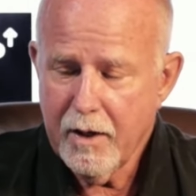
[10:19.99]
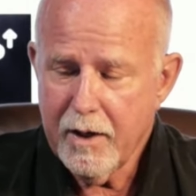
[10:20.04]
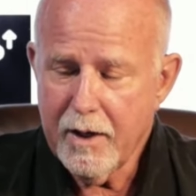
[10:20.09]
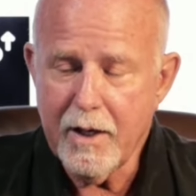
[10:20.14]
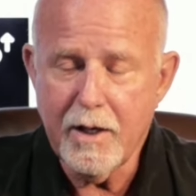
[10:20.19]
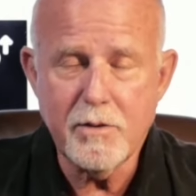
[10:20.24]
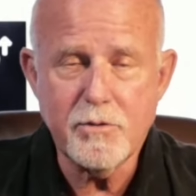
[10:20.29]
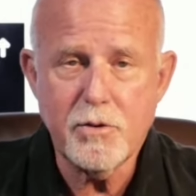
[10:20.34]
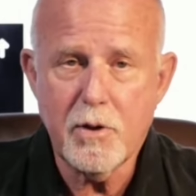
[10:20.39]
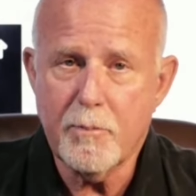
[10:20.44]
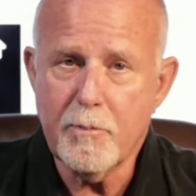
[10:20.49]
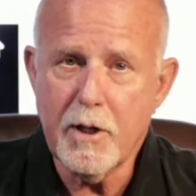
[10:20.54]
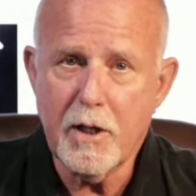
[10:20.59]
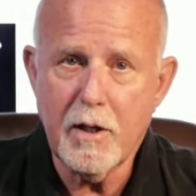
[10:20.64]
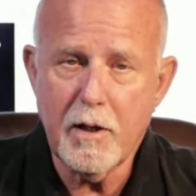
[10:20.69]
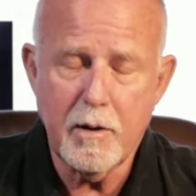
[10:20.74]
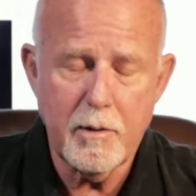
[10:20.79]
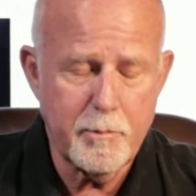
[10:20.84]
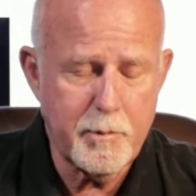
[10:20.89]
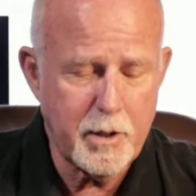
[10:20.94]
And somebody
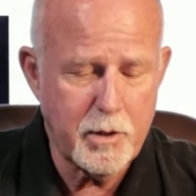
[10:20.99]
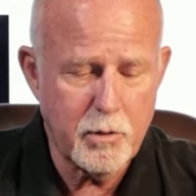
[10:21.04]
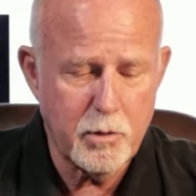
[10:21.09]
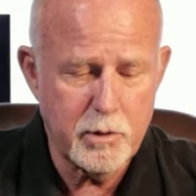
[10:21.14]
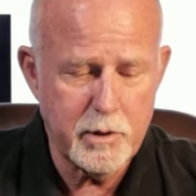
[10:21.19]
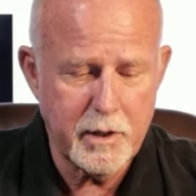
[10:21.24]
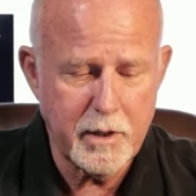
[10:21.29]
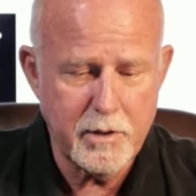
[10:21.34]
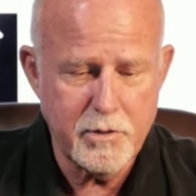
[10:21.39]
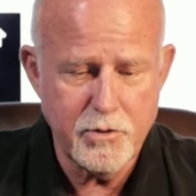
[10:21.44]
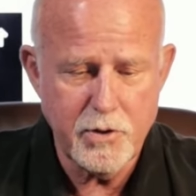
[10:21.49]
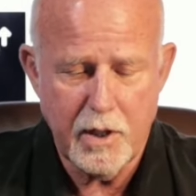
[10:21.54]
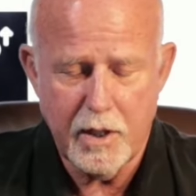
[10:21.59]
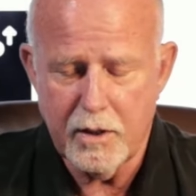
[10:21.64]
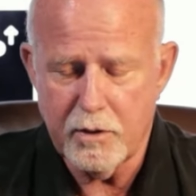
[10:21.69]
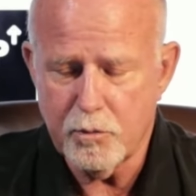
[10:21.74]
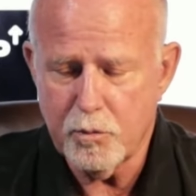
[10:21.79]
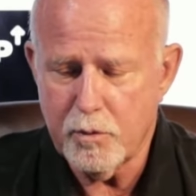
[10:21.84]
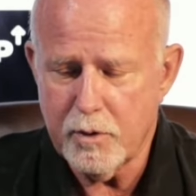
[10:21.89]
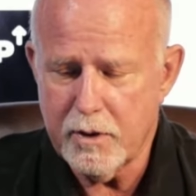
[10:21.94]
could have been holding a
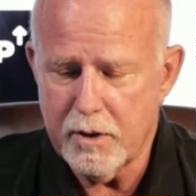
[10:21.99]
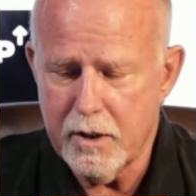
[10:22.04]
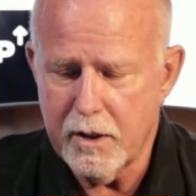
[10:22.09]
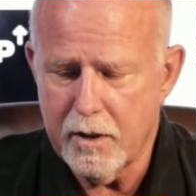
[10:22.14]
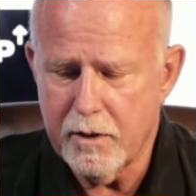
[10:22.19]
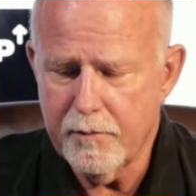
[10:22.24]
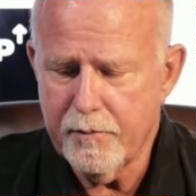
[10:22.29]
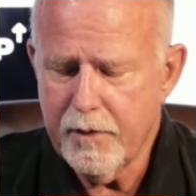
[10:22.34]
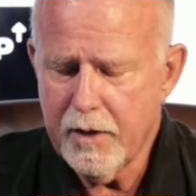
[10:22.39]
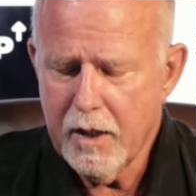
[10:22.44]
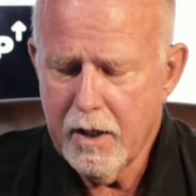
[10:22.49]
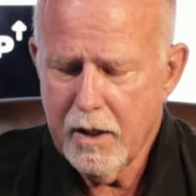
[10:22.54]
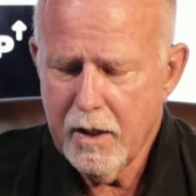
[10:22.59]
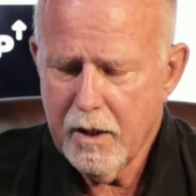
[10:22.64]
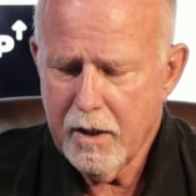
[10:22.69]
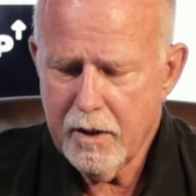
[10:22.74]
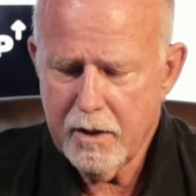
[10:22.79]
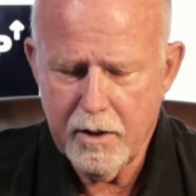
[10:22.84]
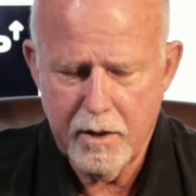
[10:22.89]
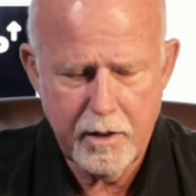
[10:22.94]
child when the
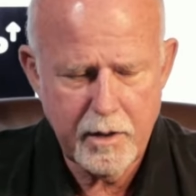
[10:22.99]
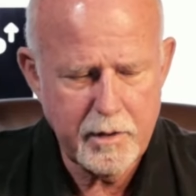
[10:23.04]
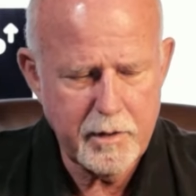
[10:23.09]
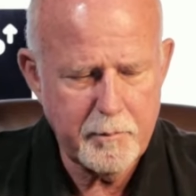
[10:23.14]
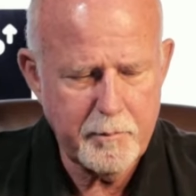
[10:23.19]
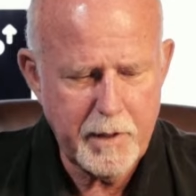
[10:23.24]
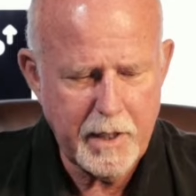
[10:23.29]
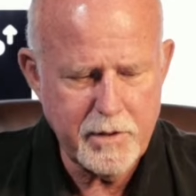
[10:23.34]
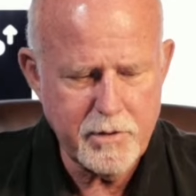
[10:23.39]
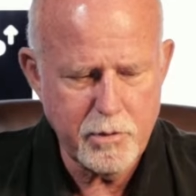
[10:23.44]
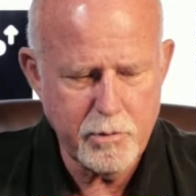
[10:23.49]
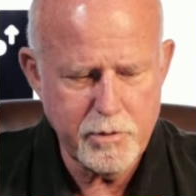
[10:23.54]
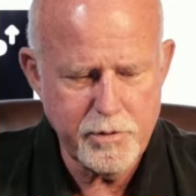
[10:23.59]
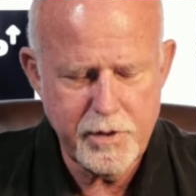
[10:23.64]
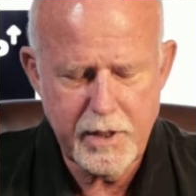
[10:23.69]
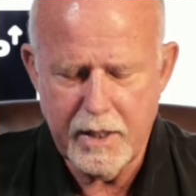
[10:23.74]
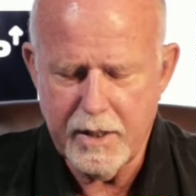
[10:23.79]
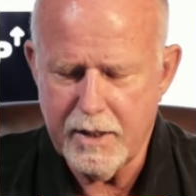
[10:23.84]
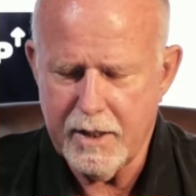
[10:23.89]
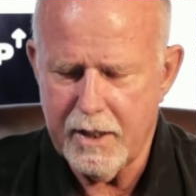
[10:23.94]
pager was
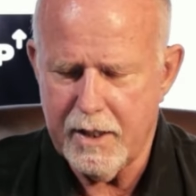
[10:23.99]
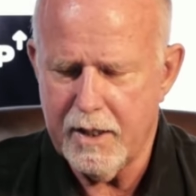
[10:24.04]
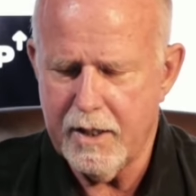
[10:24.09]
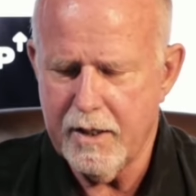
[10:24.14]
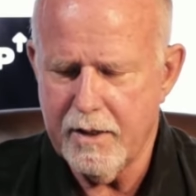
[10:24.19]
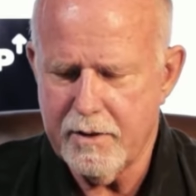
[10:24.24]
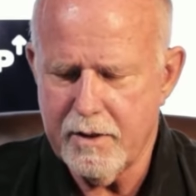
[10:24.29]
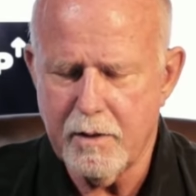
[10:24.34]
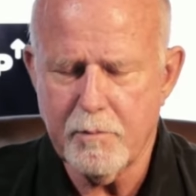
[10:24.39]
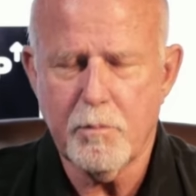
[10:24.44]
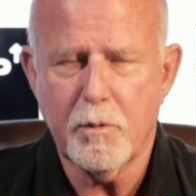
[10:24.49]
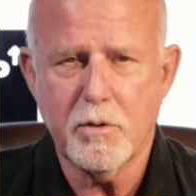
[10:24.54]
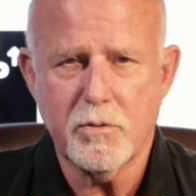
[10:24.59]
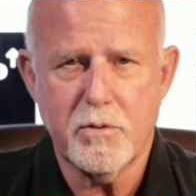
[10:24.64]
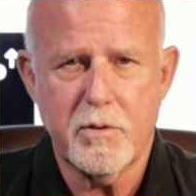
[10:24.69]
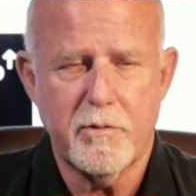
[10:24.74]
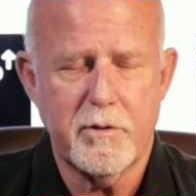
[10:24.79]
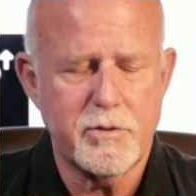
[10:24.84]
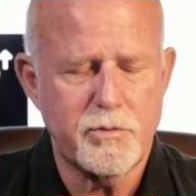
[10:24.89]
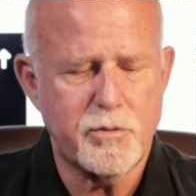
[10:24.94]
detonated. And I think
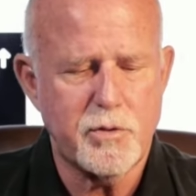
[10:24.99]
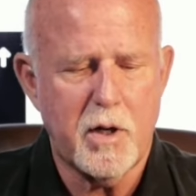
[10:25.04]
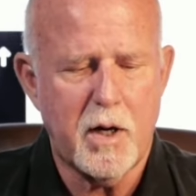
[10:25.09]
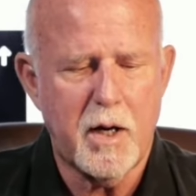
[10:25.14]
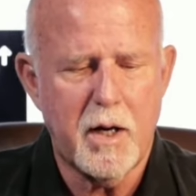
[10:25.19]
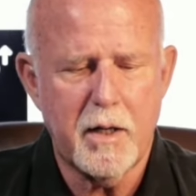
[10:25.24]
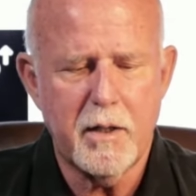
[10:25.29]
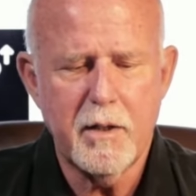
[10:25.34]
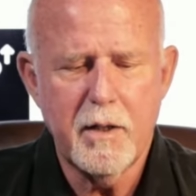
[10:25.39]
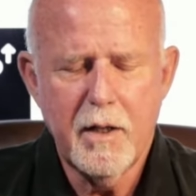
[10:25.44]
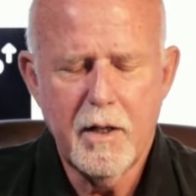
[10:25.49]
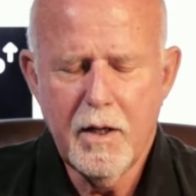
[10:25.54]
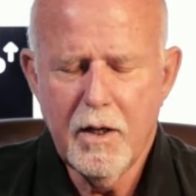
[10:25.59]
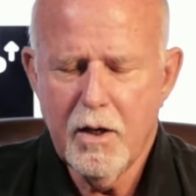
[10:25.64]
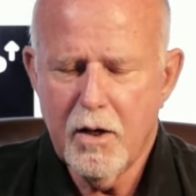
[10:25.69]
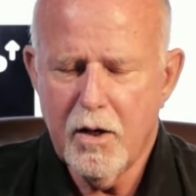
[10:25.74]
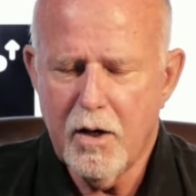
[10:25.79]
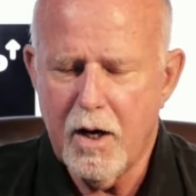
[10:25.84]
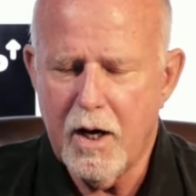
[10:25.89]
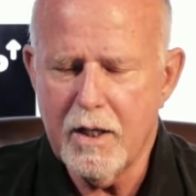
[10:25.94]
most of us saw
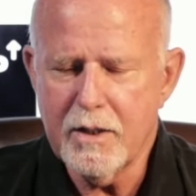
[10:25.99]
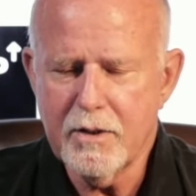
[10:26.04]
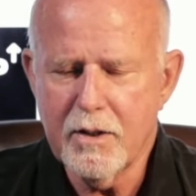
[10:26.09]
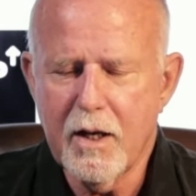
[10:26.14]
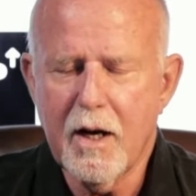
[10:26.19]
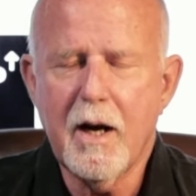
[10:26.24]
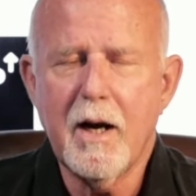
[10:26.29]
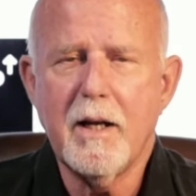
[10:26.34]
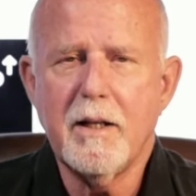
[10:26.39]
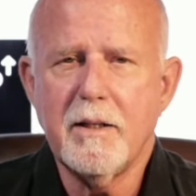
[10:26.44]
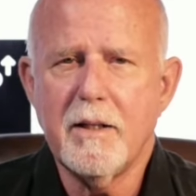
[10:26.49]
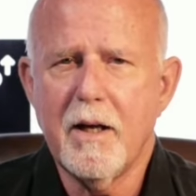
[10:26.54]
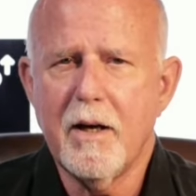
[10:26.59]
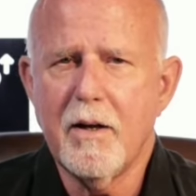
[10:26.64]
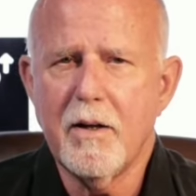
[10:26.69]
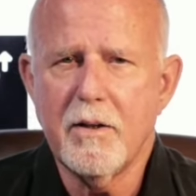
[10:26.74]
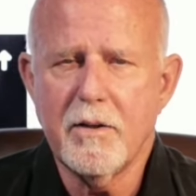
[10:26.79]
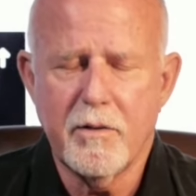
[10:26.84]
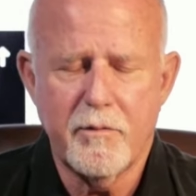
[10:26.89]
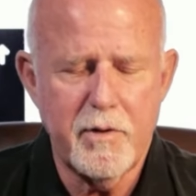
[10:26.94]
online
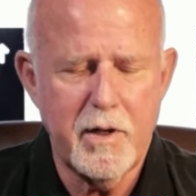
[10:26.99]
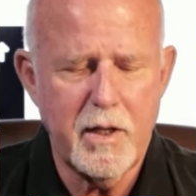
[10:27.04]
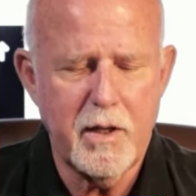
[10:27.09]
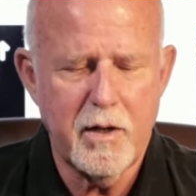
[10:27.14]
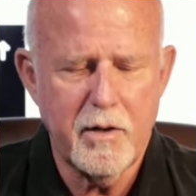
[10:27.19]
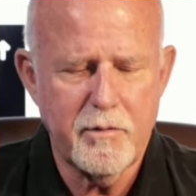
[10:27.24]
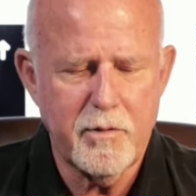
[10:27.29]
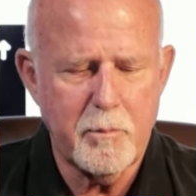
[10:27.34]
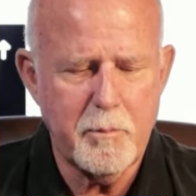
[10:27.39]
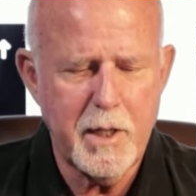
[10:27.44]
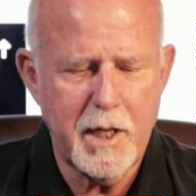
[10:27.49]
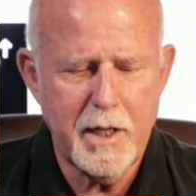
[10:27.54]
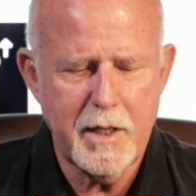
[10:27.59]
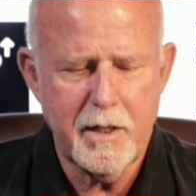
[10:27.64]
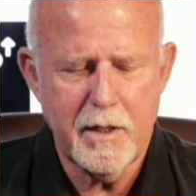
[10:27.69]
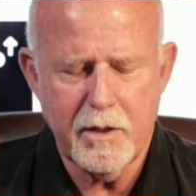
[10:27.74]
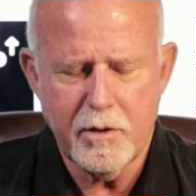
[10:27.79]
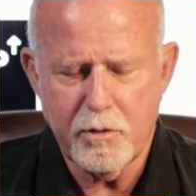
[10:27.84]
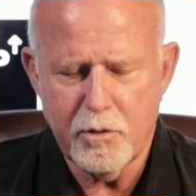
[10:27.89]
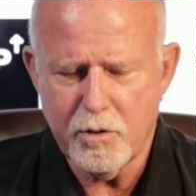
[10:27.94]
the video of a man
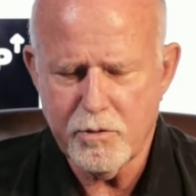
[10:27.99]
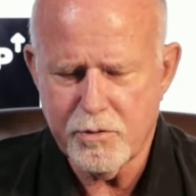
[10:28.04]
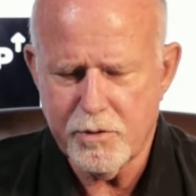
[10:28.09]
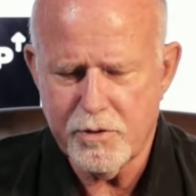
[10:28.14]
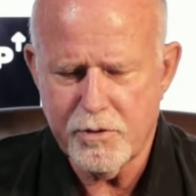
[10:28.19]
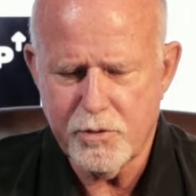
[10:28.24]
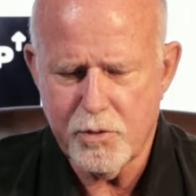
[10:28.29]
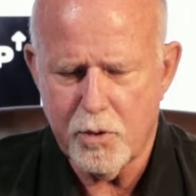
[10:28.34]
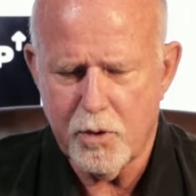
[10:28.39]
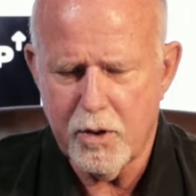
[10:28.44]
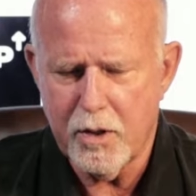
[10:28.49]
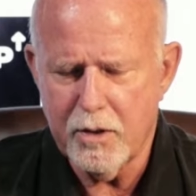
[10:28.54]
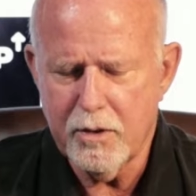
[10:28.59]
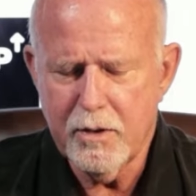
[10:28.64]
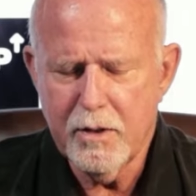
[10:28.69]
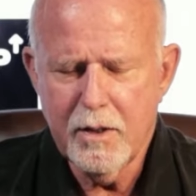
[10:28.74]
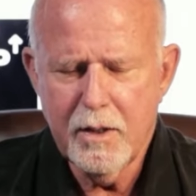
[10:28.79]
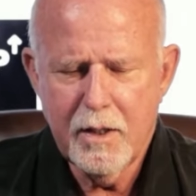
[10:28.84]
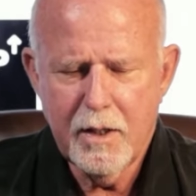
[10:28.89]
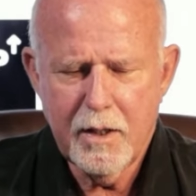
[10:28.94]
in a grocery store
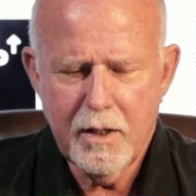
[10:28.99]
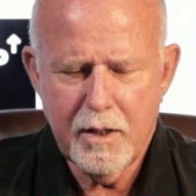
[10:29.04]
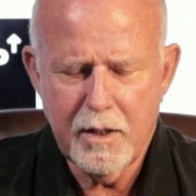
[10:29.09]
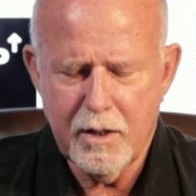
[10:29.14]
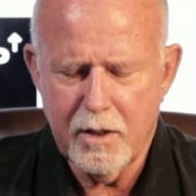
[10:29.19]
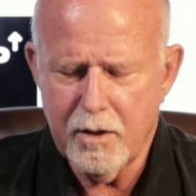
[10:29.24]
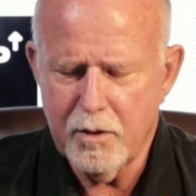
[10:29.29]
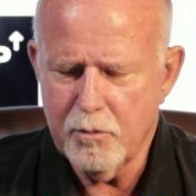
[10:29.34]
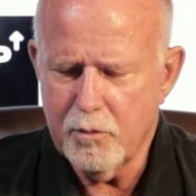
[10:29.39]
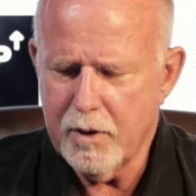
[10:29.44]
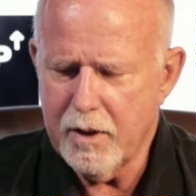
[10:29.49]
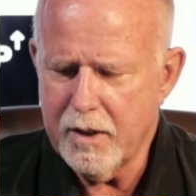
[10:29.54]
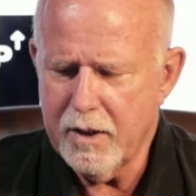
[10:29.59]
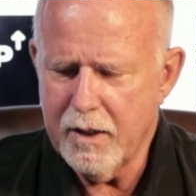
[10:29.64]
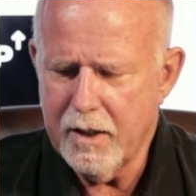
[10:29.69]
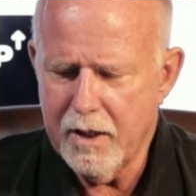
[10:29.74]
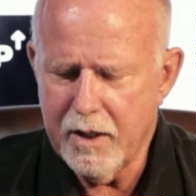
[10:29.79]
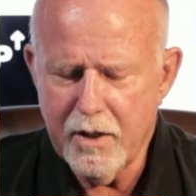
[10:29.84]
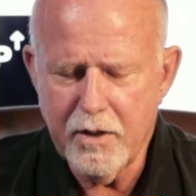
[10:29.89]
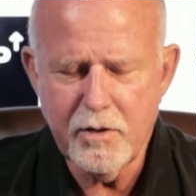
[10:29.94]
when
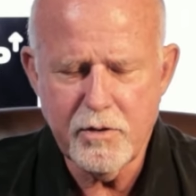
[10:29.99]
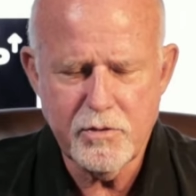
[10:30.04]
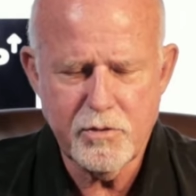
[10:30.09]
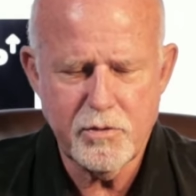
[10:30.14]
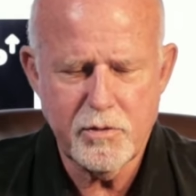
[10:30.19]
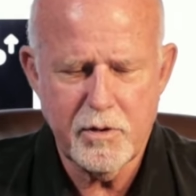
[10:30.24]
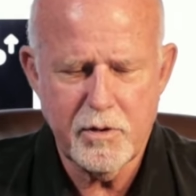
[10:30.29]
his